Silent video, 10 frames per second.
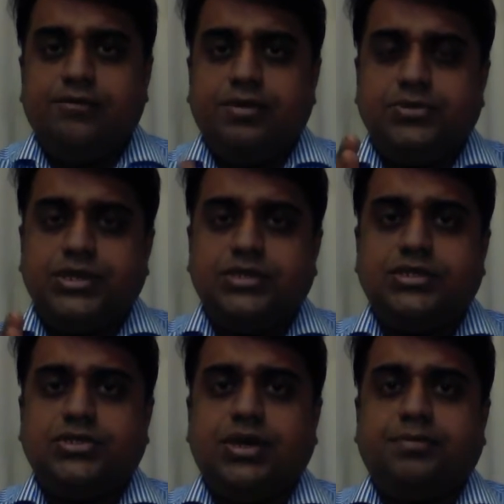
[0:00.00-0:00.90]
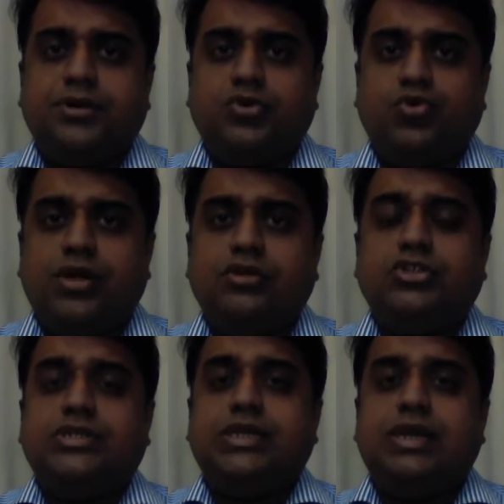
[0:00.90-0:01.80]
From Genesis chapter
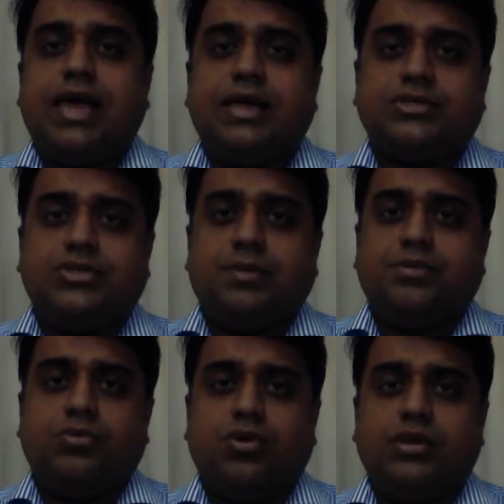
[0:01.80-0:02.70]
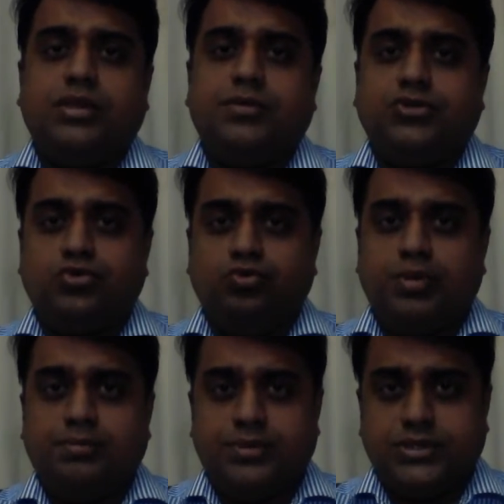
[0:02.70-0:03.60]
12 till Acts chapter 1, there were
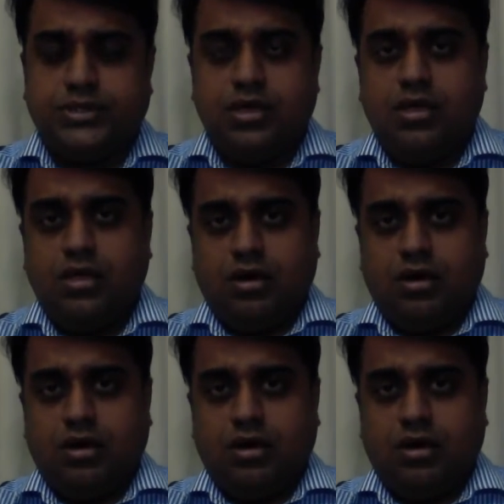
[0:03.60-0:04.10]
two members